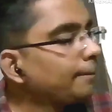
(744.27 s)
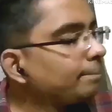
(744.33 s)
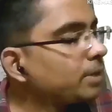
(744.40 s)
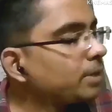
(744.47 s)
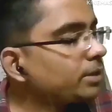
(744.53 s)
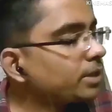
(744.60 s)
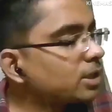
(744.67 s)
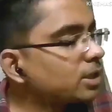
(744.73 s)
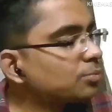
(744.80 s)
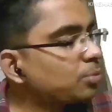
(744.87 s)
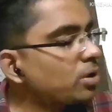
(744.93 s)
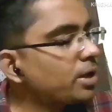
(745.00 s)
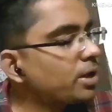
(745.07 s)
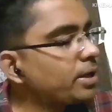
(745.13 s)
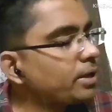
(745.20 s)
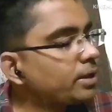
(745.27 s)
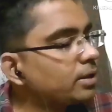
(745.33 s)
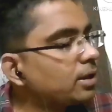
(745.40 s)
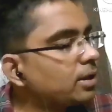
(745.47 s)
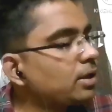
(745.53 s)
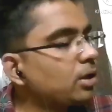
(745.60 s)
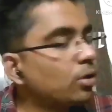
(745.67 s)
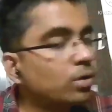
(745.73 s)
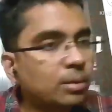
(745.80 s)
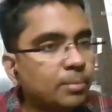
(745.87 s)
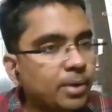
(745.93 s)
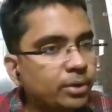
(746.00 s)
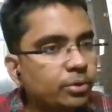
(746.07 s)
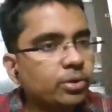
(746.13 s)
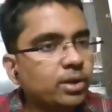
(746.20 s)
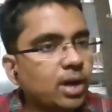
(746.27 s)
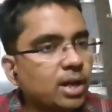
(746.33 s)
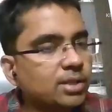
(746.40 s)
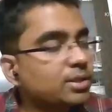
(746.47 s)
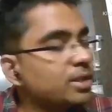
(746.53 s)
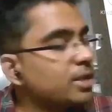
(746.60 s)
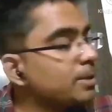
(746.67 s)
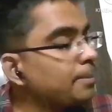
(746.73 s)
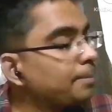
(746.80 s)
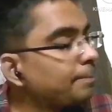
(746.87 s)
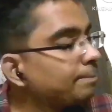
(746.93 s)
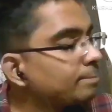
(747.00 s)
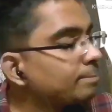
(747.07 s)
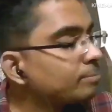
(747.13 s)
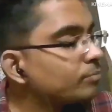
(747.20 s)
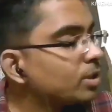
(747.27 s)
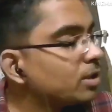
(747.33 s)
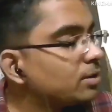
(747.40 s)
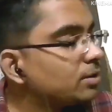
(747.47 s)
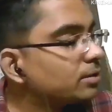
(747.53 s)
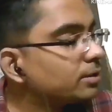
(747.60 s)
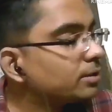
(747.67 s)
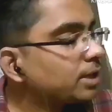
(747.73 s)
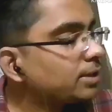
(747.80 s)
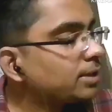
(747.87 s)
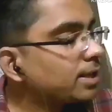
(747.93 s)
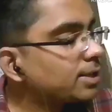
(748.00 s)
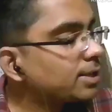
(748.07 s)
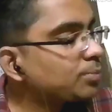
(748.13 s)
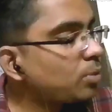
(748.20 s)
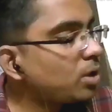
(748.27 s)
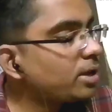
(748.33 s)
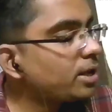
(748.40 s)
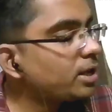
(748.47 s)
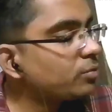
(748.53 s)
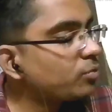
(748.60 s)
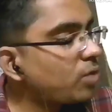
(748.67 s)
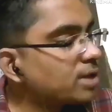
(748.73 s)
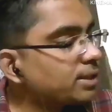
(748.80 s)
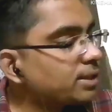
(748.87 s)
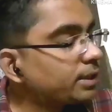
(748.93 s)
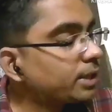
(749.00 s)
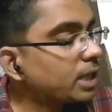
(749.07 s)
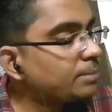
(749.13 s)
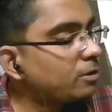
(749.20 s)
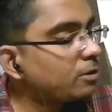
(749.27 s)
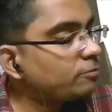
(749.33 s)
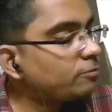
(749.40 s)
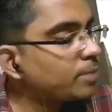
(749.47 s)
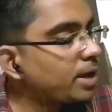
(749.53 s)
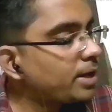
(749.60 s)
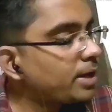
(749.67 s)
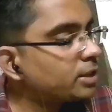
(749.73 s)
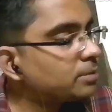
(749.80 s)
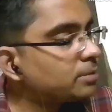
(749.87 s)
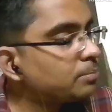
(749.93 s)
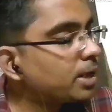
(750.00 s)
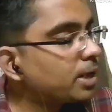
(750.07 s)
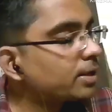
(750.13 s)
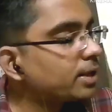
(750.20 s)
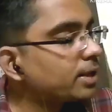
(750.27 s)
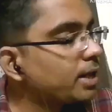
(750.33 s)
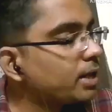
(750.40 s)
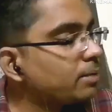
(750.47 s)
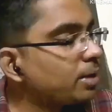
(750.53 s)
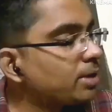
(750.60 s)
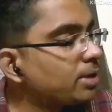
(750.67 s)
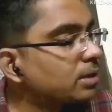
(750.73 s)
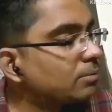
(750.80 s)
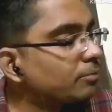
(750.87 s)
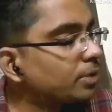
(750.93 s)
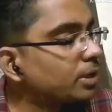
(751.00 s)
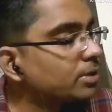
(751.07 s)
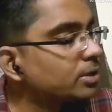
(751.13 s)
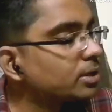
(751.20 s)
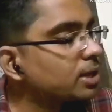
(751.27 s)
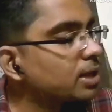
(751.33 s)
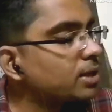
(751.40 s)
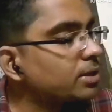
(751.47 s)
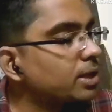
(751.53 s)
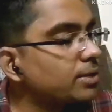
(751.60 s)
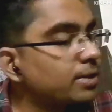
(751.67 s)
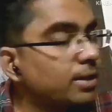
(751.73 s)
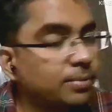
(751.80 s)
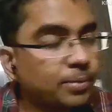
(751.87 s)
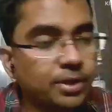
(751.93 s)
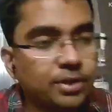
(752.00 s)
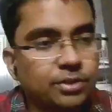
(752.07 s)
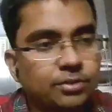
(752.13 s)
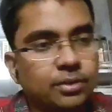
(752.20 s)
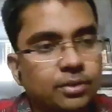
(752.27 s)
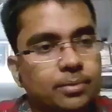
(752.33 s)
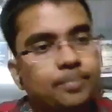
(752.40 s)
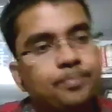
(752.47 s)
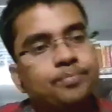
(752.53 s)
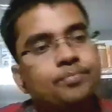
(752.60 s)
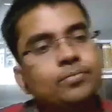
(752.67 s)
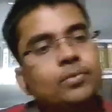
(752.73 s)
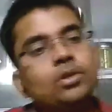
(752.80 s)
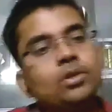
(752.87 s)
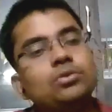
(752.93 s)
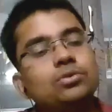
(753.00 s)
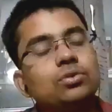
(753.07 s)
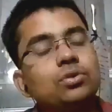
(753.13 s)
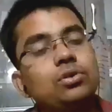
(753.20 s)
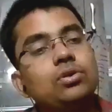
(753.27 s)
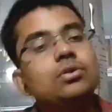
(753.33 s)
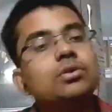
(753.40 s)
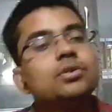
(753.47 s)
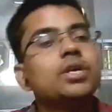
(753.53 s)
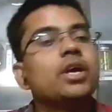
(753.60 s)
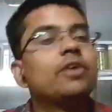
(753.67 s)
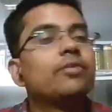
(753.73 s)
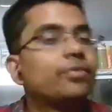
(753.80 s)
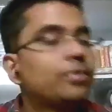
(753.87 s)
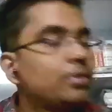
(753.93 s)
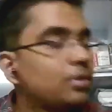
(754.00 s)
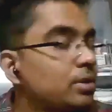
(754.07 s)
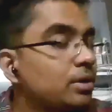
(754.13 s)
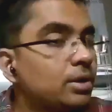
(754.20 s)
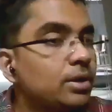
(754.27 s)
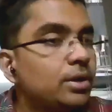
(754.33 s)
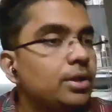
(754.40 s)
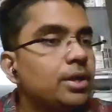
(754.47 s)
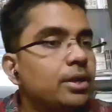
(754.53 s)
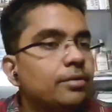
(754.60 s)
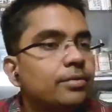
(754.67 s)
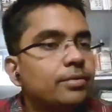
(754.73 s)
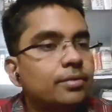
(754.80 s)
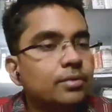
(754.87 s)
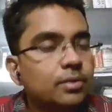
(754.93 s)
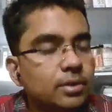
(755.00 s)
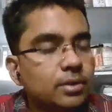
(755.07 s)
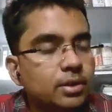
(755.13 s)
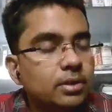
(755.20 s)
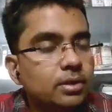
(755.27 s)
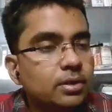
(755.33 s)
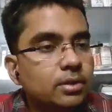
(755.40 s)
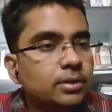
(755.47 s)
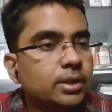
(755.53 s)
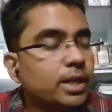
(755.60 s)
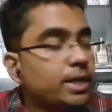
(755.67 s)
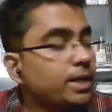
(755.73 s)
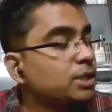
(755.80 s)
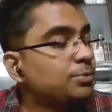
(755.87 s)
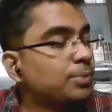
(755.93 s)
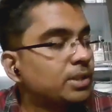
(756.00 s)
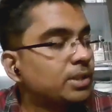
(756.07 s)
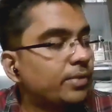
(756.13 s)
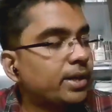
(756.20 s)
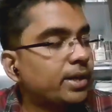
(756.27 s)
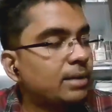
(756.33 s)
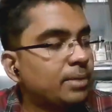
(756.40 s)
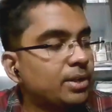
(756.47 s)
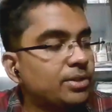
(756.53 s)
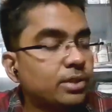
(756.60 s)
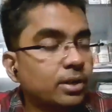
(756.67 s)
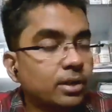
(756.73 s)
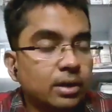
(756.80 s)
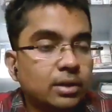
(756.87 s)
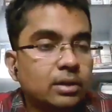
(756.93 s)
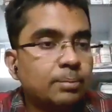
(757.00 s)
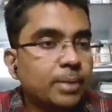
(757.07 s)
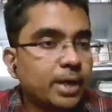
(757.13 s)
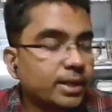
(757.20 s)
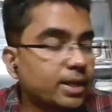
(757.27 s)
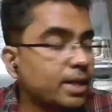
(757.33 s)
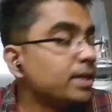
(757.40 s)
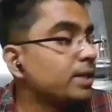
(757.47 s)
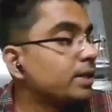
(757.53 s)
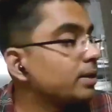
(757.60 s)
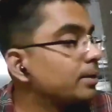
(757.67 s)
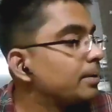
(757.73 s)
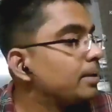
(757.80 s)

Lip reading: That the respondent, and now coming to class D, that the respondent was at the time of marriage pregnant by some person other than the petitioner. So if it is specifically mentioned pregnant